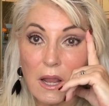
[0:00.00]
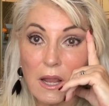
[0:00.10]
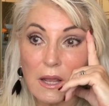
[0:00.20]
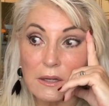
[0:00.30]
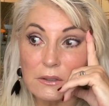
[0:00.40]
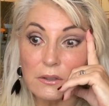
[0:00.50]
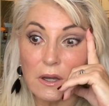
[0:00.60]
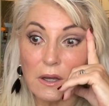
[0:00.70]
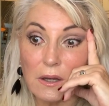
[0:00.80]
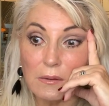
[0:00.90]
And
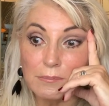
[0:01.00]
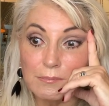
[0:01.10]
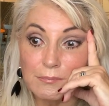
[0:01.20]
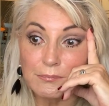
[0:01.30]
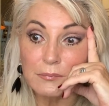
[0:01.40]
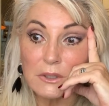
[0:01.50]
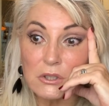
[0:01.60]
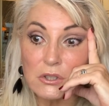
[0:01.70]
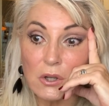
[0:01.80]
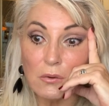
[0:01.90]
um,
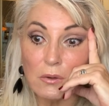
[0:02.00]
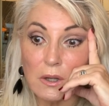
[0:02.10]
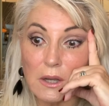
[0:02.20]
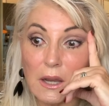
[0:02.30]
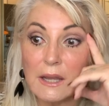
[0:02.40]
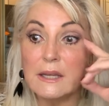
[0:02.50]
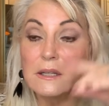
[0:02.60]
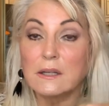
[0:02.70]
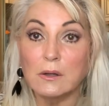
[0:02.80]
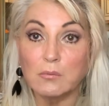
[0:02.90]
so I
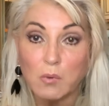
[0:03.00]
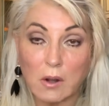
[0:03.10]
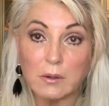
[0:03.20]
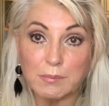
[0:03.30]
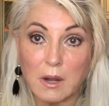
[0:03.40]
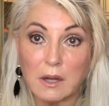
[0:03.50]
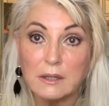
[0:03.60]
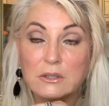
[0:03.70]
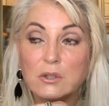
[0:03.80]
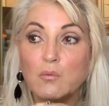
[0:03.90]
hit a water
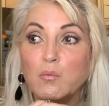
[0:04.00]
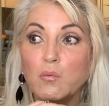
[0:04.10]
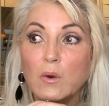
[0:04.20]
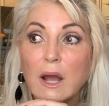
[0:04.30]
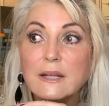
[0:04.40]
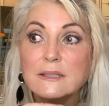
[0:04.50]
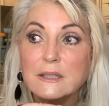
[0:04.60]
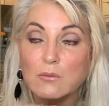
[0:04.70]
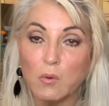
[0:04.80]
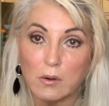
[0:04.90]
pocket. So when I
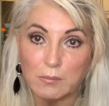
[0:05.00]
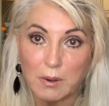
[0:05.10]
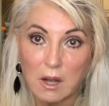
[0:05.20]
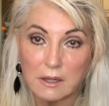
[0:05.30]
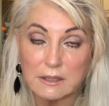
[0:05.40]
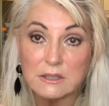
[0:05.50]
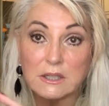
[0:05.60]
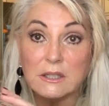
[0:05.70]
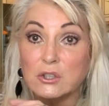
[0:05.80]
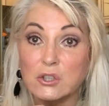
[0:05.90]
see water pockets,
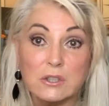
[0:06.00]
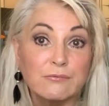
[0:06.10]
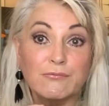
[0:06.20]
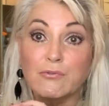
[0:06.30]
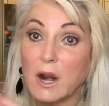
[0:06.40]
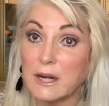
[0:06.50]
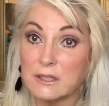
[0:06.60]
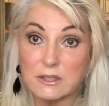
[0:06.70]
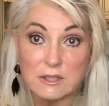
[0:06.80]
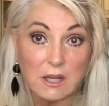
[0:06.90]
it just
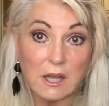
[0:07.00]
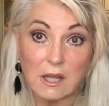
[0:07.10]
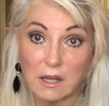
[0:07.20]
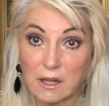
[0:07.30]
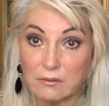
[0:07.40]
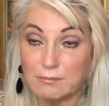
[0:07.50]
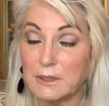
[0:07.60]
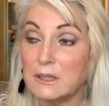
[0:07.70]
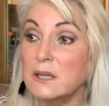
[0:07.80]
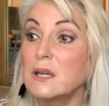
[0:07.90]
frightens the hell out of
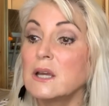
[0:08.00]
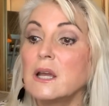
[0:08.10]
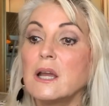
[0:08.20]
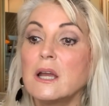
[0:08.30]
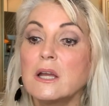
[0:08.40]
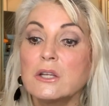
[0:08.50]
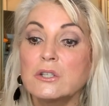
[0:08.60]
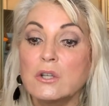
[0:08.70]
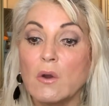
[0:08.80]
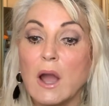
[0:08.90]
me.
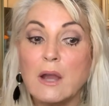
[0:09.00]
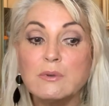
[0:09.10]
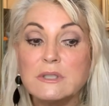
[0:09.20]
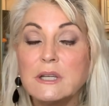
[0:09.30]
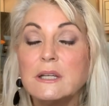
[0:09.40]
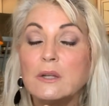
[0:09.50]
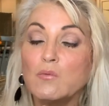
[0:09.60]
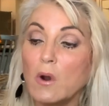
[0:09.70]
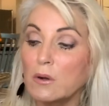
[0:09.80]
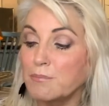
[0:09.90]
So I was hitting
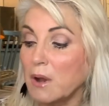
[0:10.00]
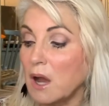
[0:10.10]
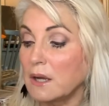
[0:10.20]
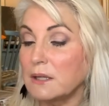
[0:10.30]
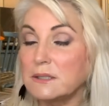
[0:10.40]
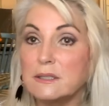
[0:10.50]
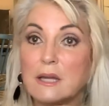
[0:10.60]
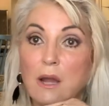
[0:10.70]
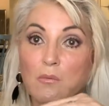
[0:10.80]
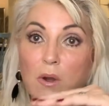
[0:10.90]
water pockets
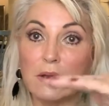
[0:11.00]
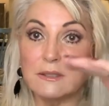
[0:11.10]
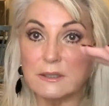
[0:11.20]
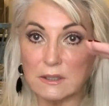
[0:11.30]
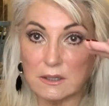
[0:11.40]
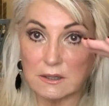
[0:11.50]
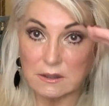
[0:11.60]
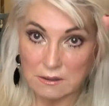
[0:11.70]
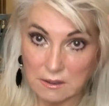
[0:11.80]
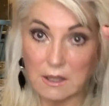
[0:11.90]
that was,
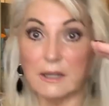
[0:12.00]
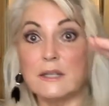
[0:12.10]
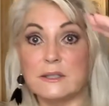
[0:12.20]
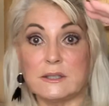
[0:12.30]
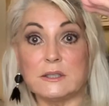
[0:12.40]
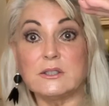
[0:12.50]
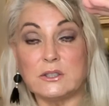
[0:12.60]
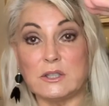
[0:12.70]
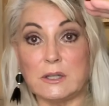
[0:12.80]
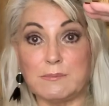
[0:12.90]
I guess, this
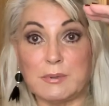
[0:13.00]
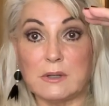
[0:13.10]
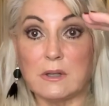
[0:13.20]
deep.